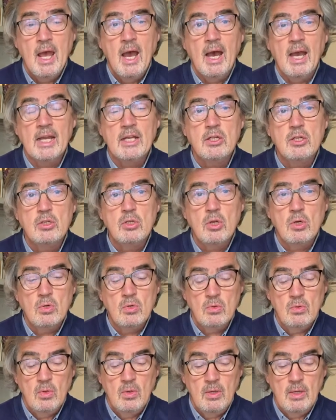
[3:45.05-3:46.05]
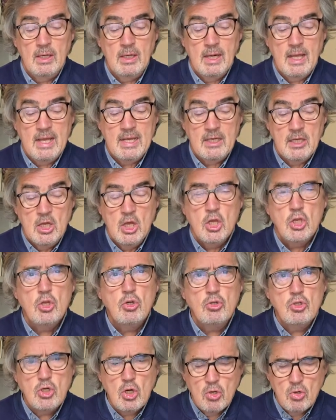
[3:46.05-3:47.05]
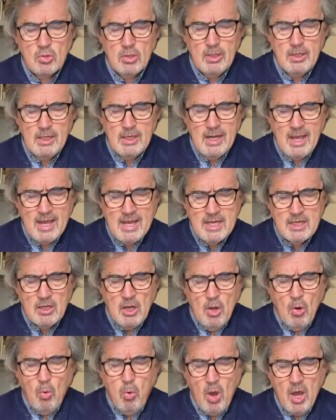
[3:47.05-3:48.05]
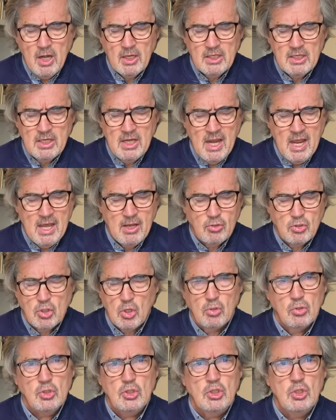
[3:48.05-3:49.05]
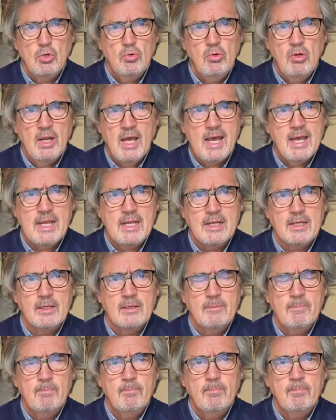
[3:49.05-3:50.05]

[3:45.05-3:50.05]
I don't like. You don't like? What now don't you like?